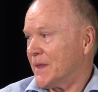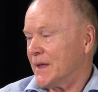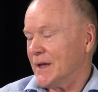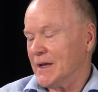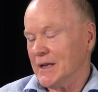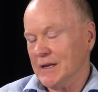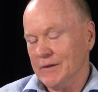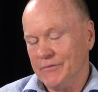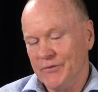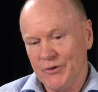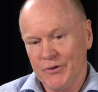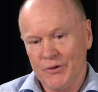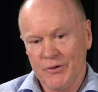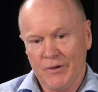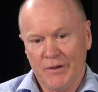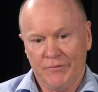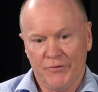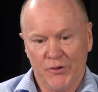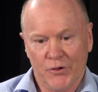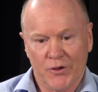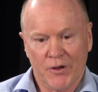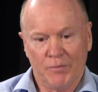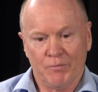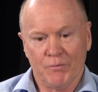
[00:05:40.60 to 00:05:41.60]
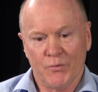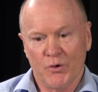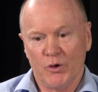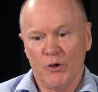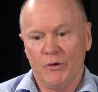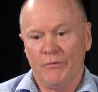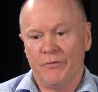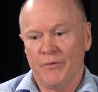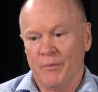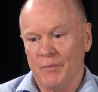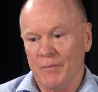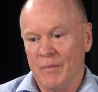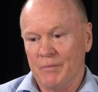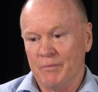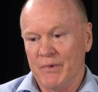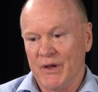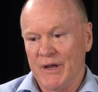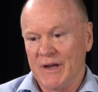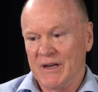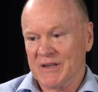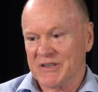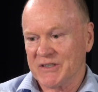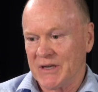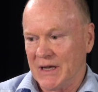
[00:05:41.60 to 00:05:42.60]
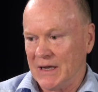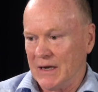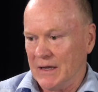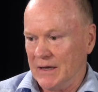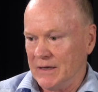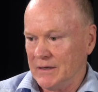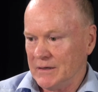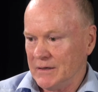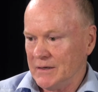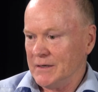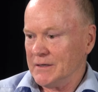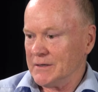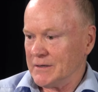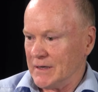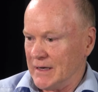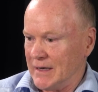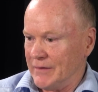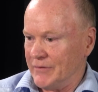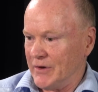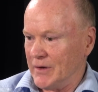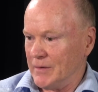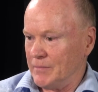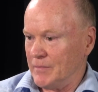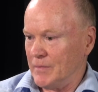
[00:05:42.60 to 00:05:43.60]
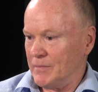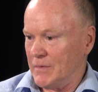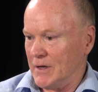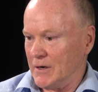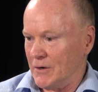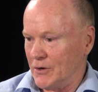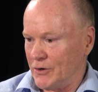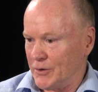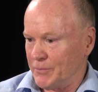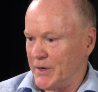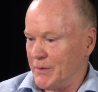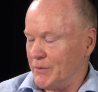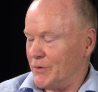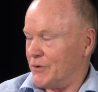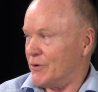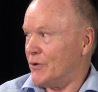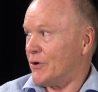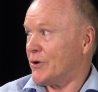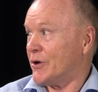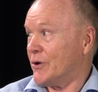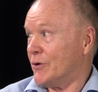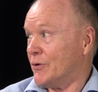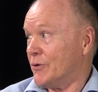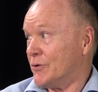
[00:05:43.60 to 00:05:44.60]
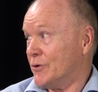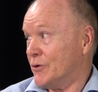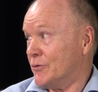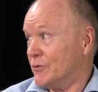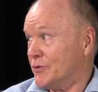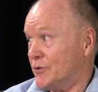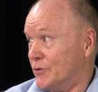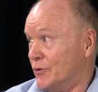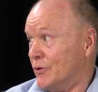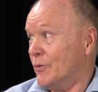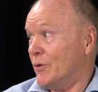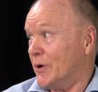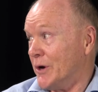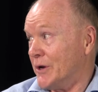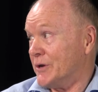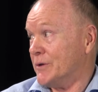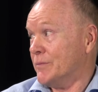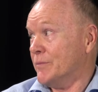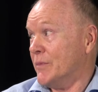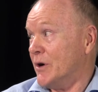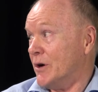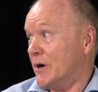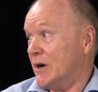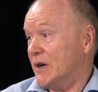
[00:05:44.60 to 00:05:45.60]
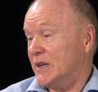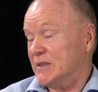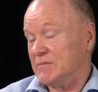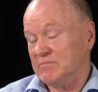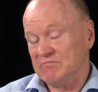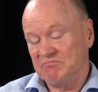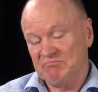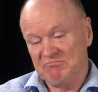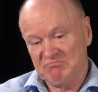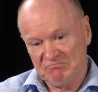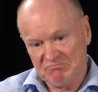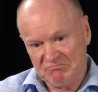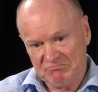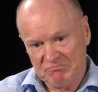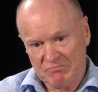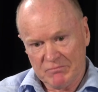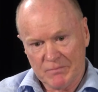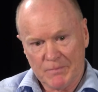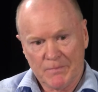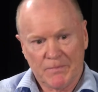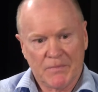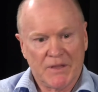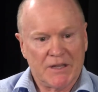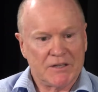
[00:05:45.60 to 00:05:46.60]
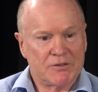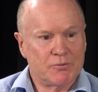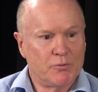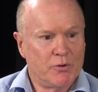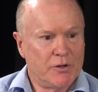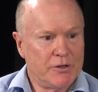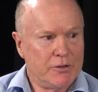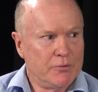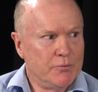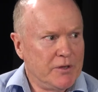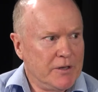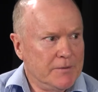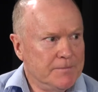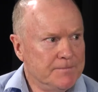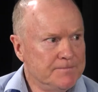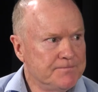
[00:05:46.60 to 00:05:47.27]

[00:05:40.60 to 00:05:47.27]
And if you can move from being a seller to having a lot of people knocking on your door wanting to buy, that's where you win.